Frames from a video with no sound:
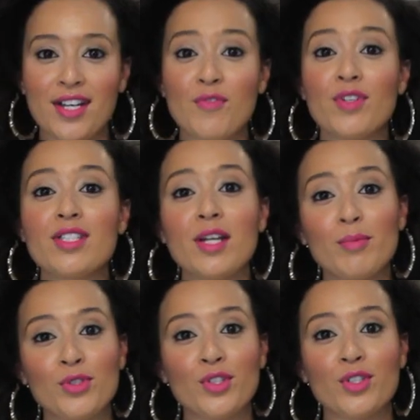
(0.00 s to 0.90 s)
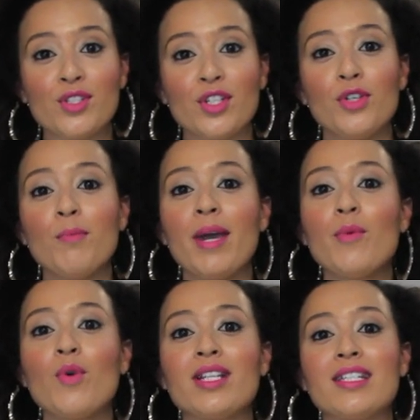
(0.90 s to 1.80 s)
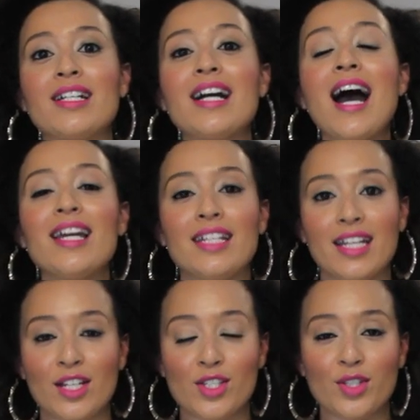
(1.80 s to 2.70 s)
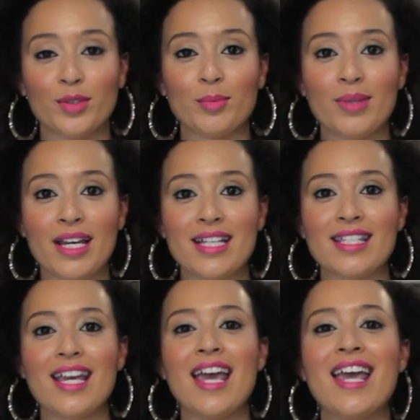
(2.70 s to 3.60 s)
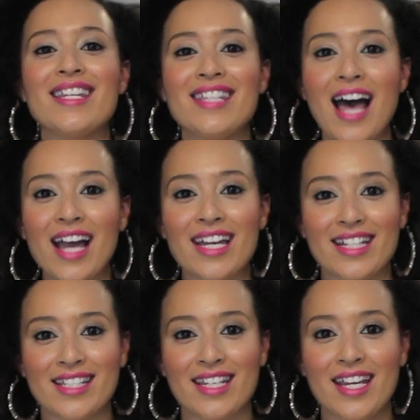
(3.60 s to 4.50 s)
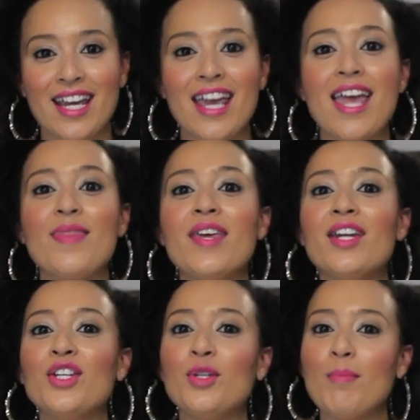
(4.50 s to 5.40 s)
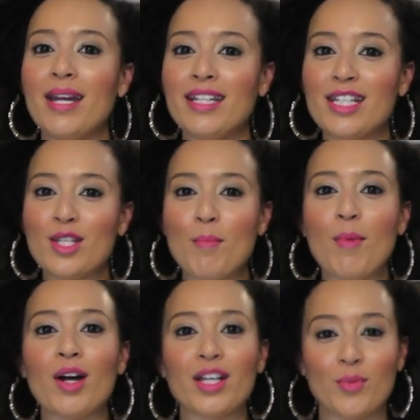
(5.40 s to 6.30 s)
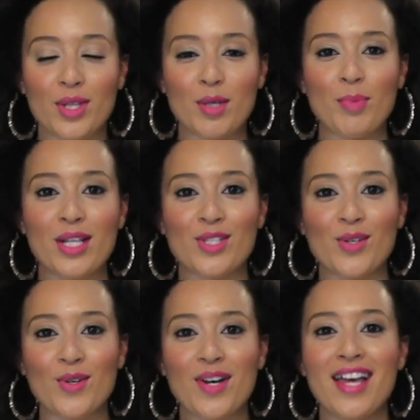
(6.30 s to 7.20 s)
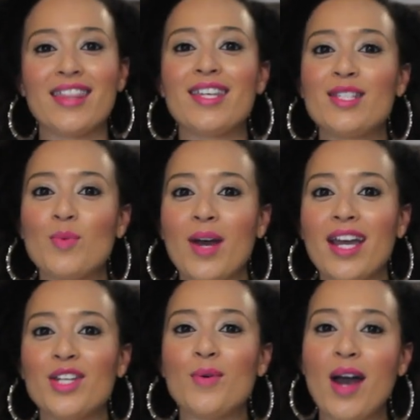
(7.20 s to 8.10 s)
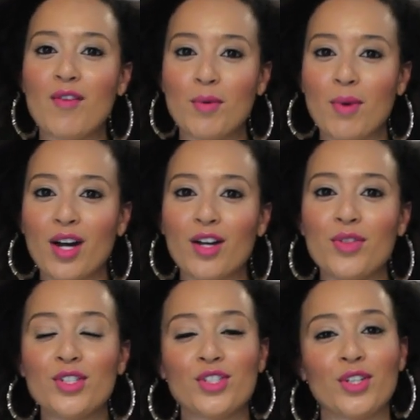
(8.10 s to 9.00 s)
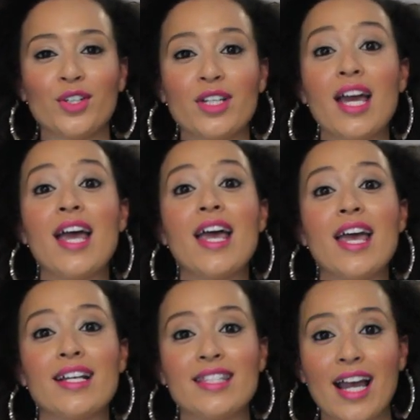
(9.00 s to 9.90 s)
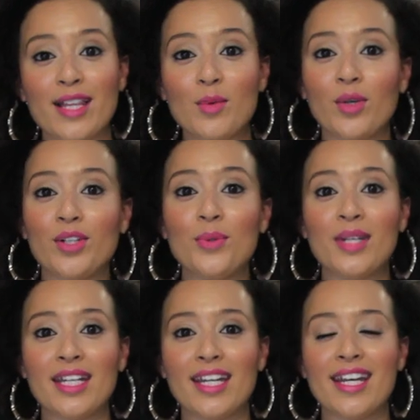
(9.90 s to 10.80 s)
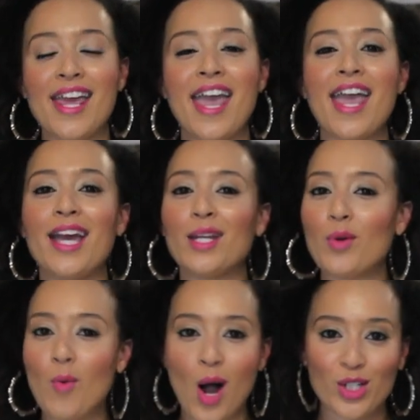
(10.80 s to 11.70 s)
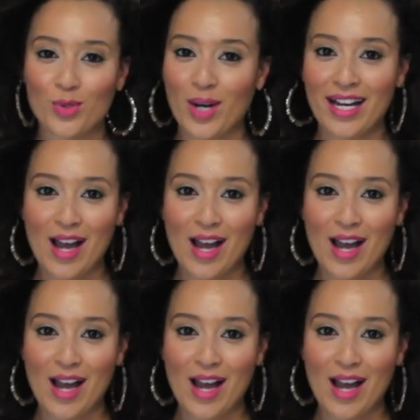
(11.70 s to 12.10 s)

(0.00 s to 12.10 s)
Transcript: For some shirts, you may want to cut it in a certain place and tie it. And then you may need to mark it with a pencil. This way you have a mark on the shirt exactly where you need it and it'll wash right